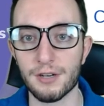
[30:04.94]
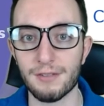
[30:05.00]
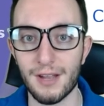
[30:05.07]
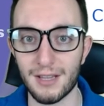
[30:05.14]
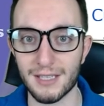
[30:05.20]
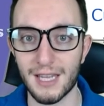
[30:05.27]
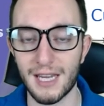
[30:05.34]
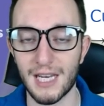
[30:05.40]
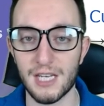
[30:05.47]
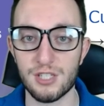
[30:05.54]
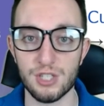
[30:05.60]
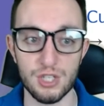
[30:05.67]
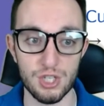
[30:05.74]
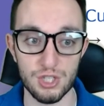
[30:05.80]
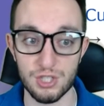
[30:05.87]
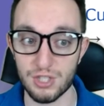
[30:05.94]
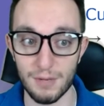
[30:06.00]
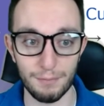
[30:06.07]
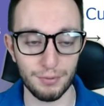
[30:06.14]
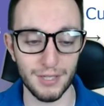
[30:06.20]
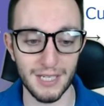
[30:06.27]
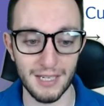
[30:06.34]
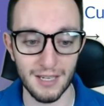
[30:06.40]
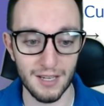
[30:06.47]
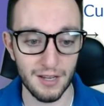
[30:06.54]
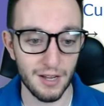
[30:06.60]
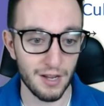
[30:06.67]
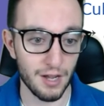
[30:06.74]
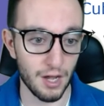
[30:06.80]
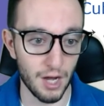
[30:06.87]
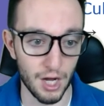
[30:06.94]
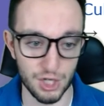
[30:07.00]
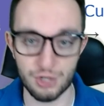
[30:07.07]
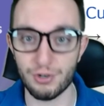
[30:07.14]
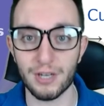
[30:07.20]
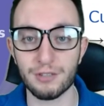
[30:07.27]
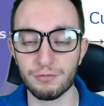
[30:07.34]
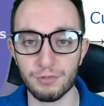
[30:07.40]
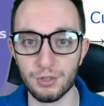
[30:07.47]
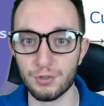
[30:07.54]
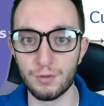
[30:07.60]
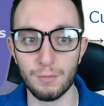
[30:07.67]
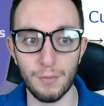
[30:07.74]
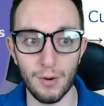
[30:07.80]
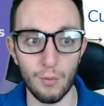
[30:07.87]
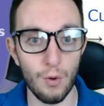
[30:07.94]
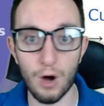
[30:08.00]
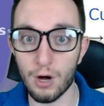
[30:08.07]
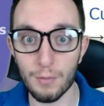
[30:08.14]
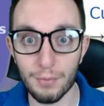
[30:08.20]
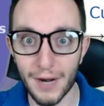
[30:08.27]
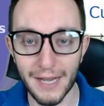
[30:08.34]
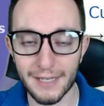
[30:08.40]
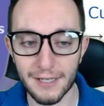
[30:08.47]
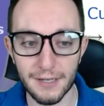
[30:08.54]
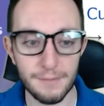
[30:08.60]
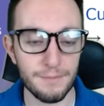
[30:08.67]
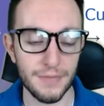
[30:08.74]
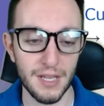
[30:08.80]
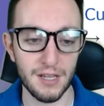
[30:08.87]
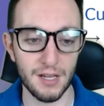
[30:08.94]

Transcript: relegated to just simply a Trick Room wall breaker.